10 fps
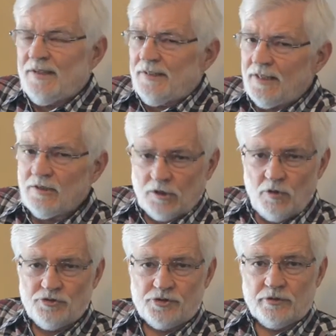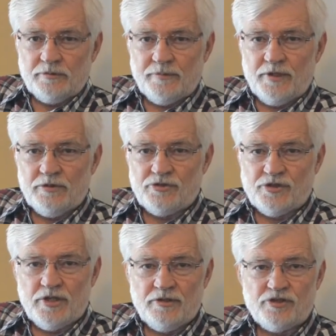Get closer and you
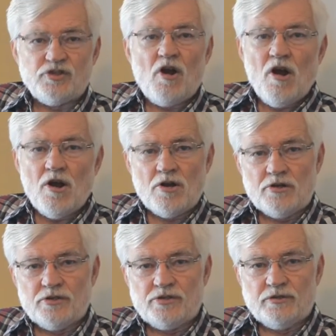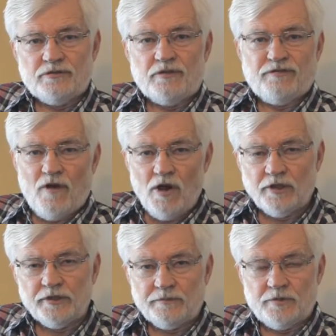see the scars of a
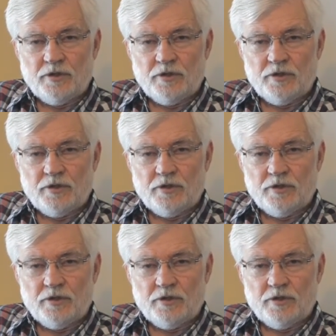fallen,